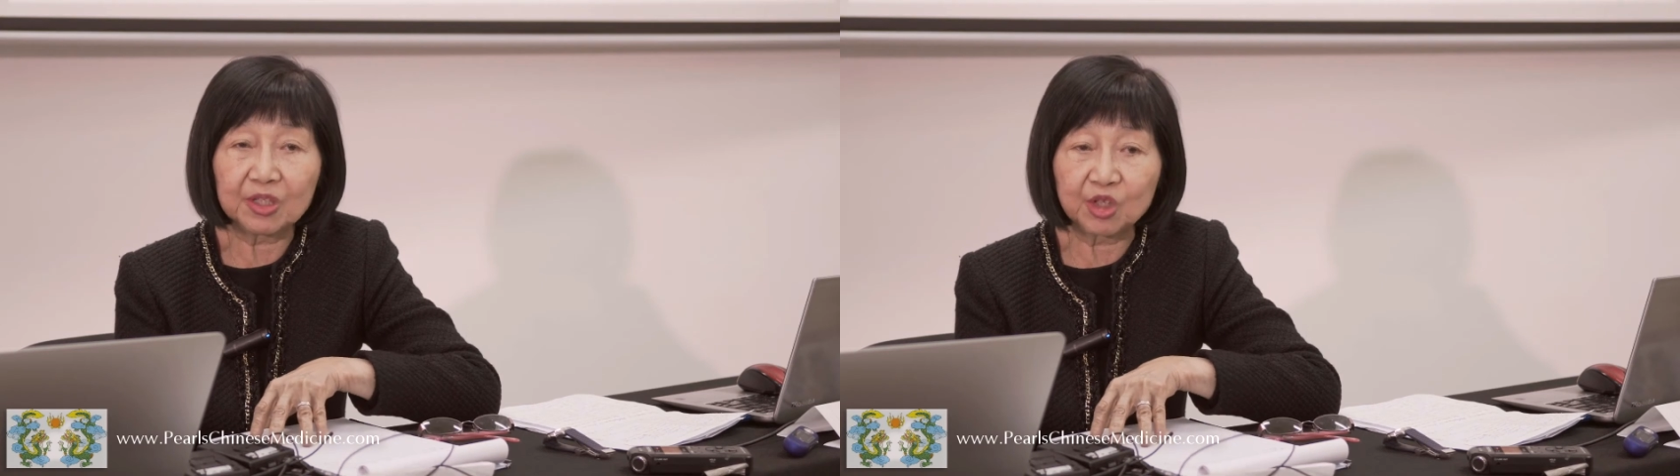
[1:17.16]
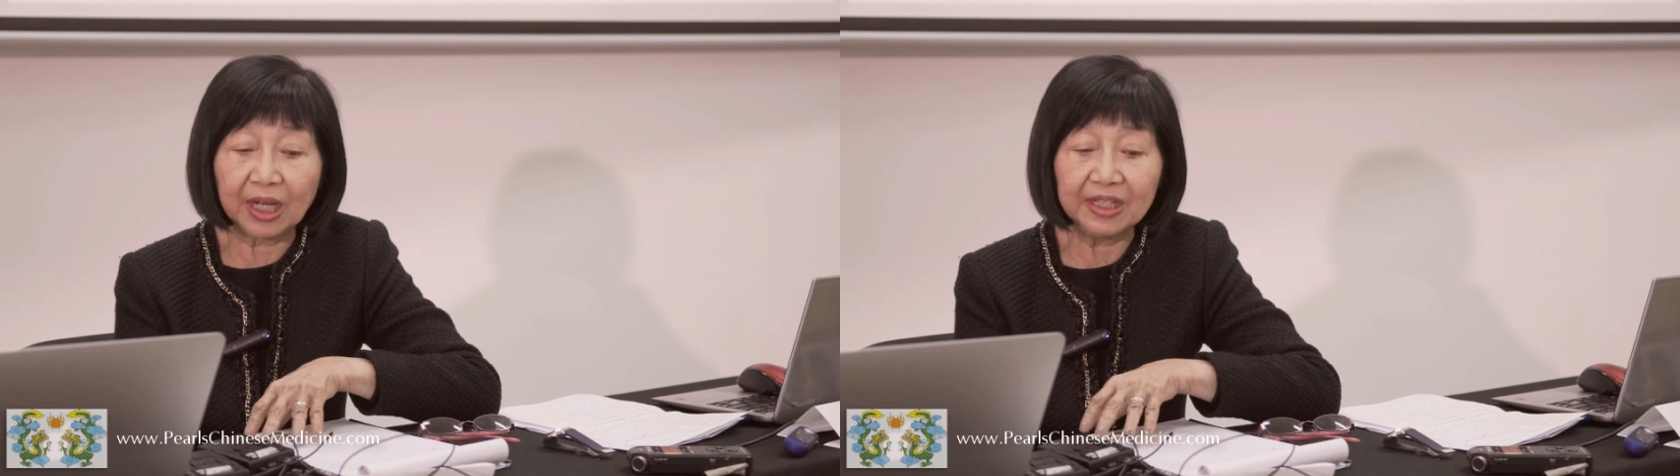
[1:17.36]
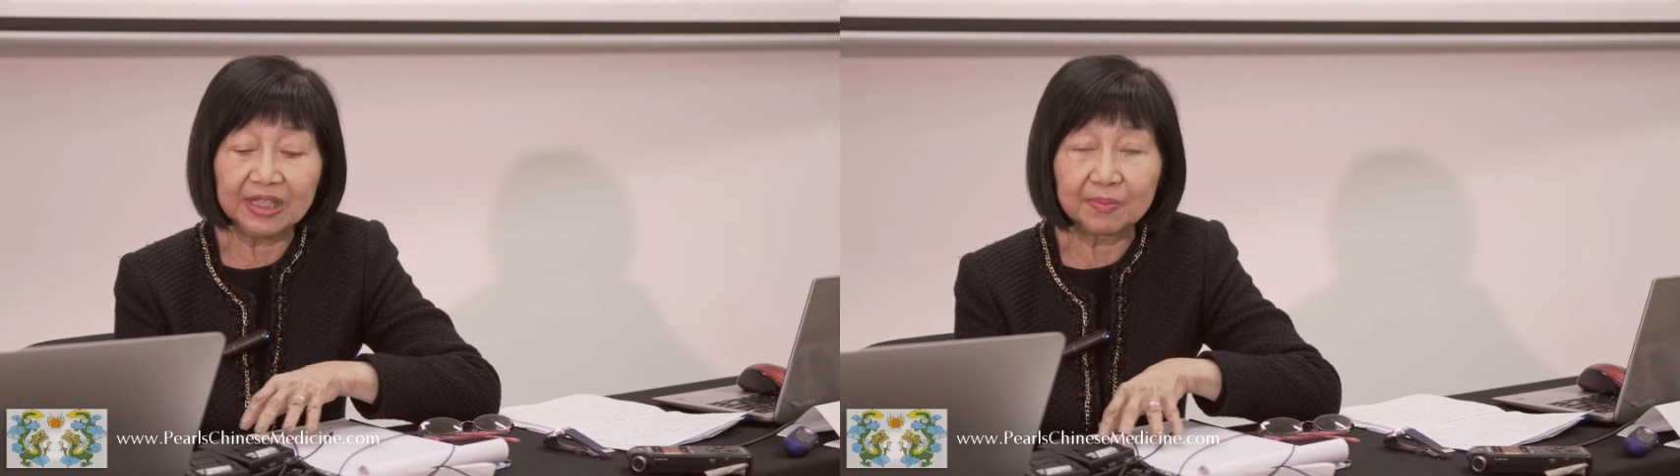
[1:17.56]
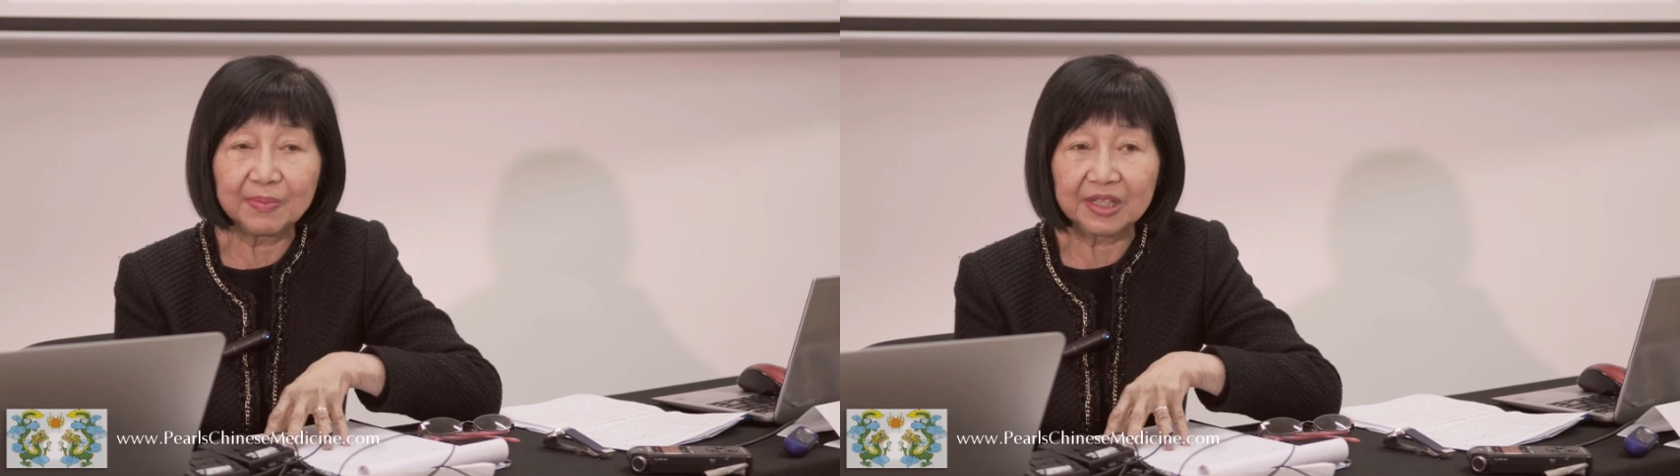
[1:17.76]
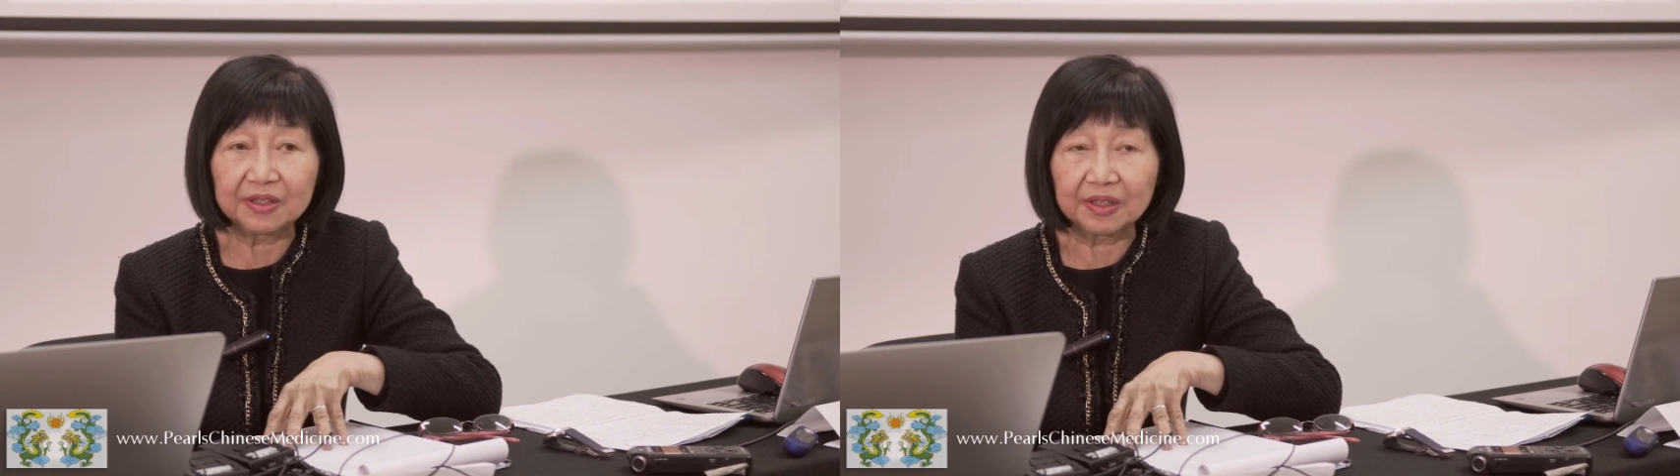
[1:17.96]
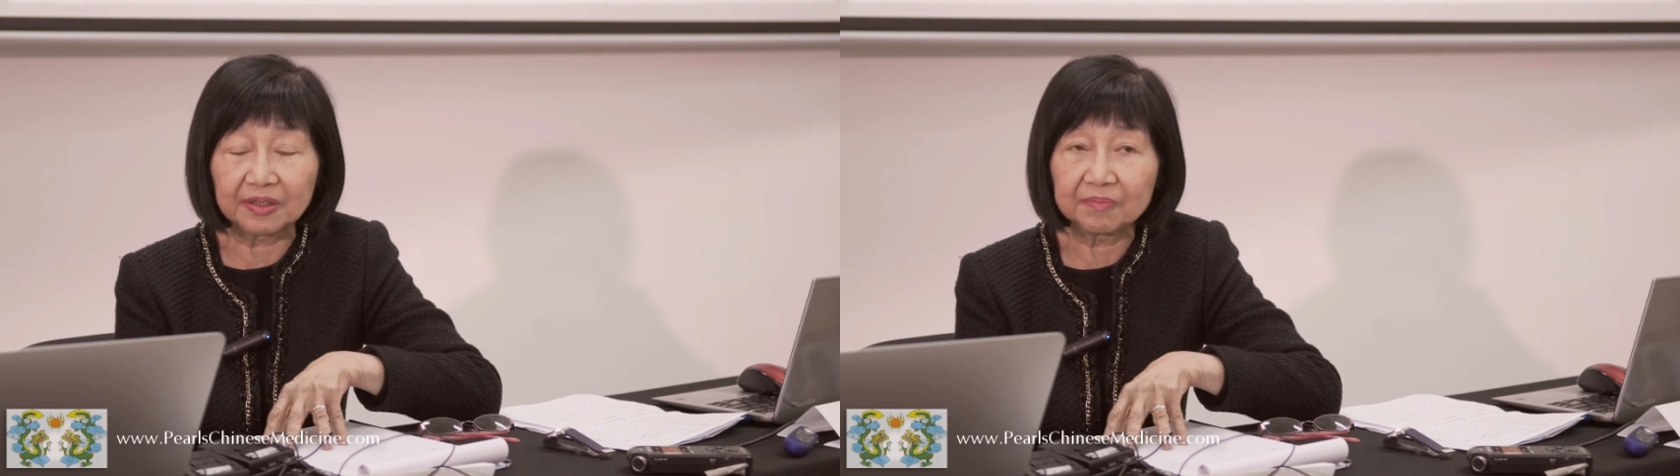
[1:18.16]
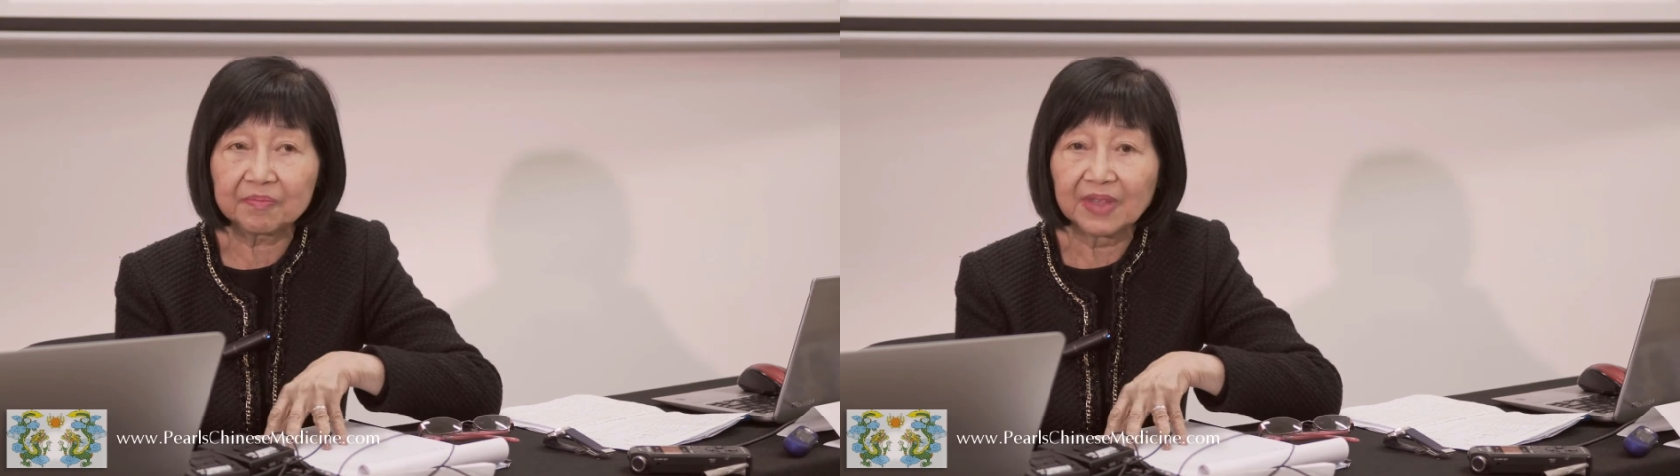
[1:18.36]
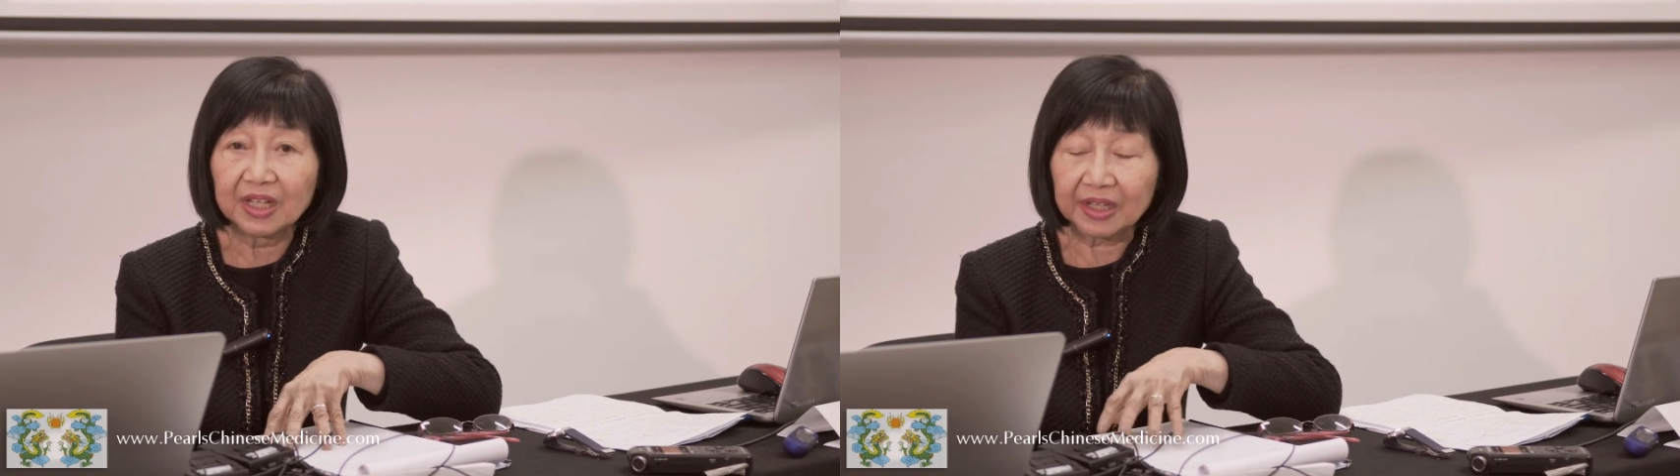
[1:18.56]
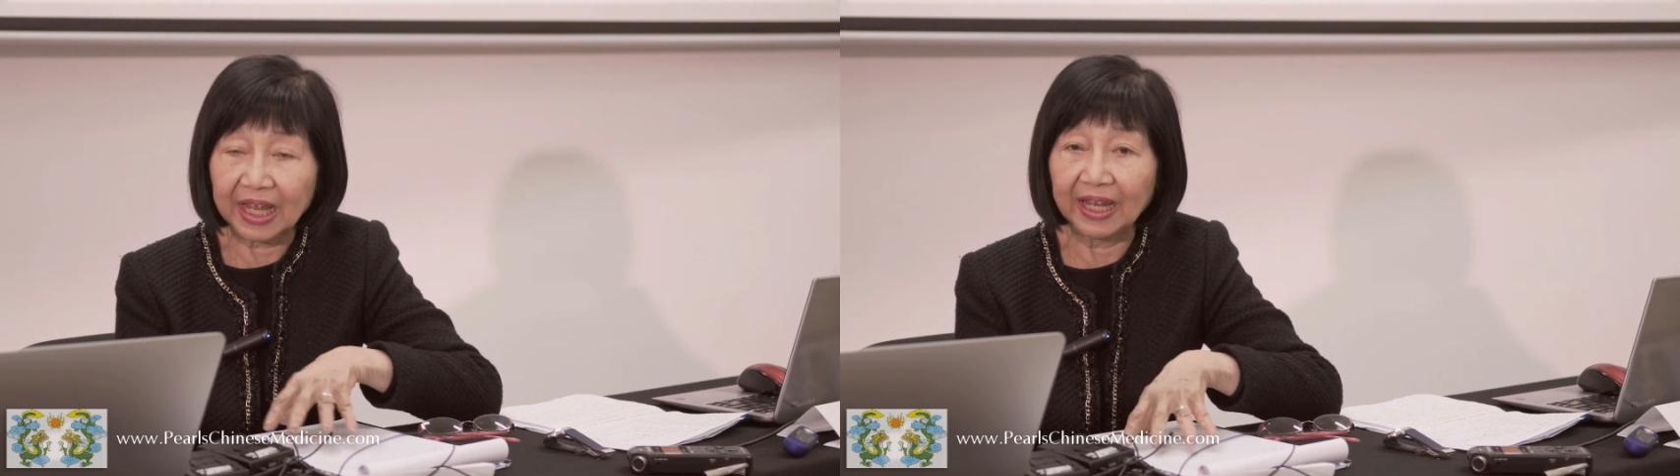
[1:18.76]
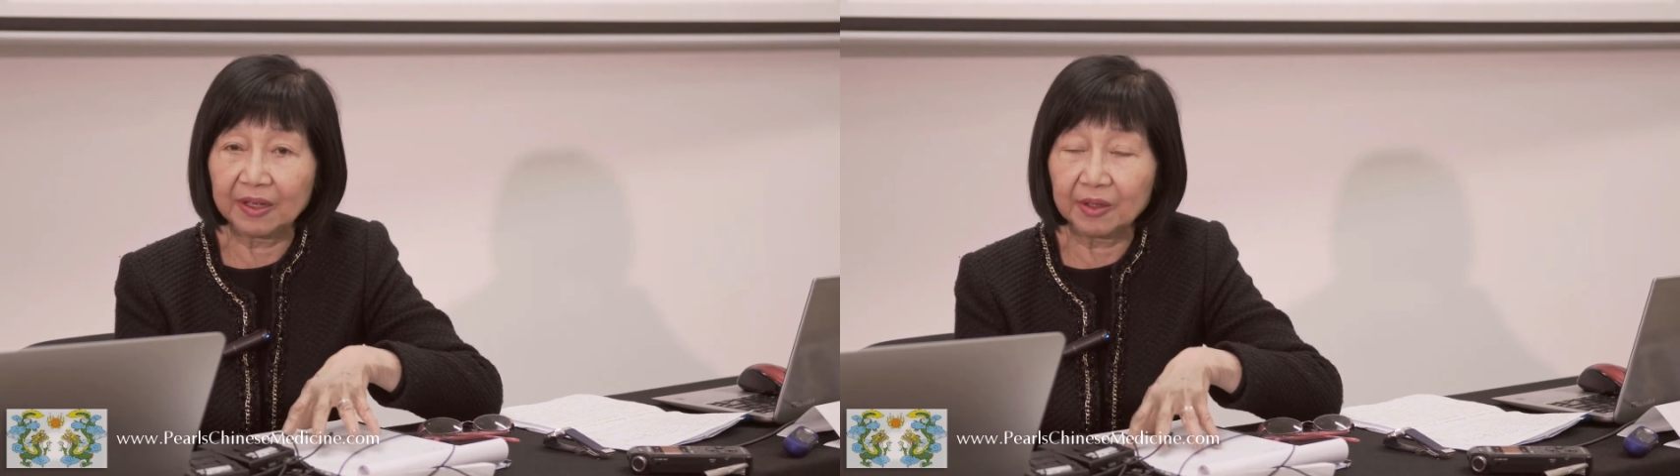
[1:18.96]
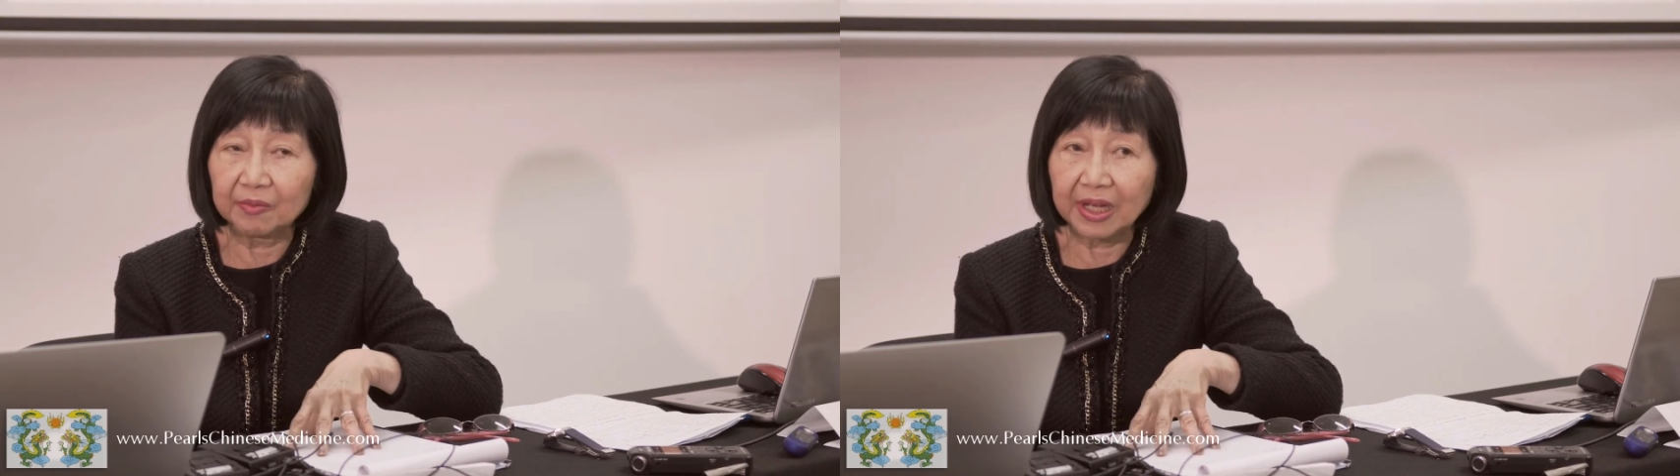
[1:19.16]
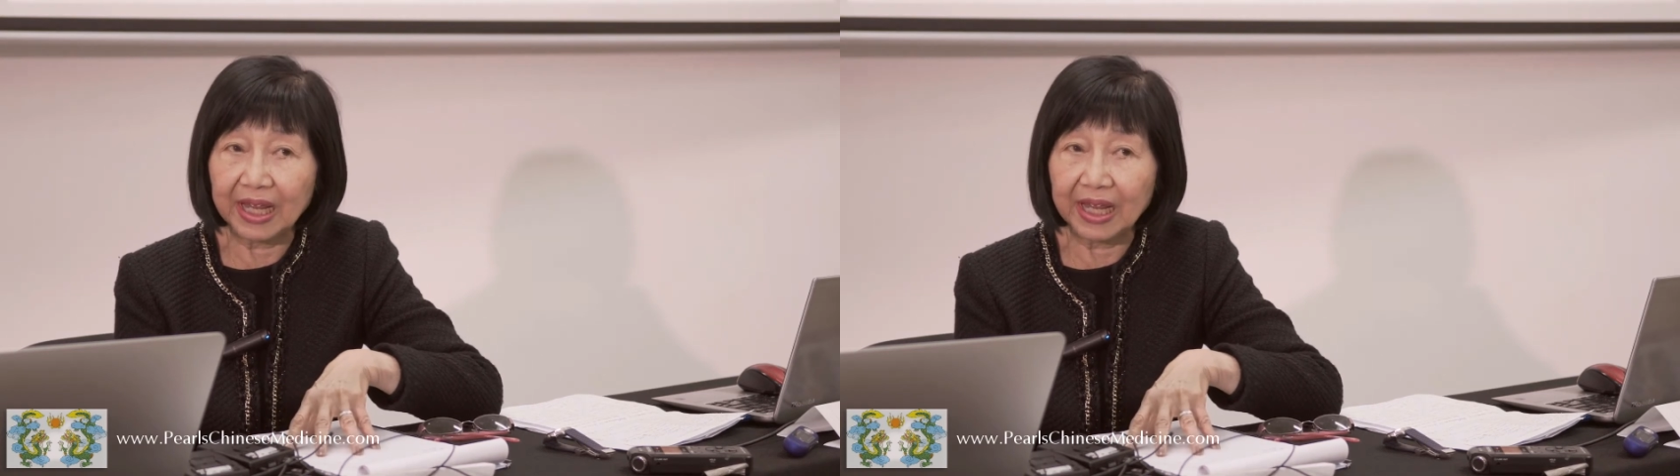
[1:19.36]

Chinese medicine can